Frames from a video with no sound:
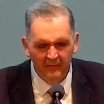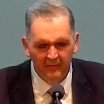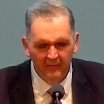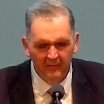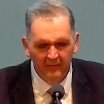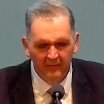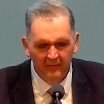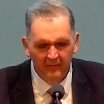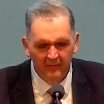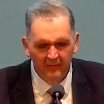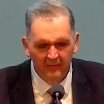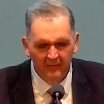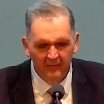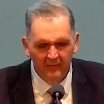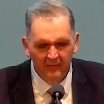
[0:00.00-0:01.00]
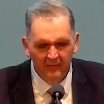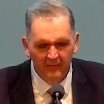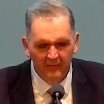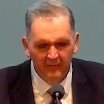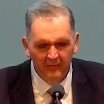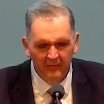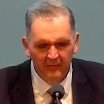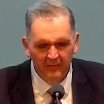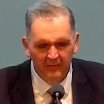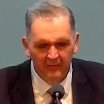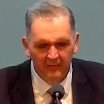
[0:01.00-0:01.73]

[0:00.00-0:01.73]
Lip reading: (no one is talking)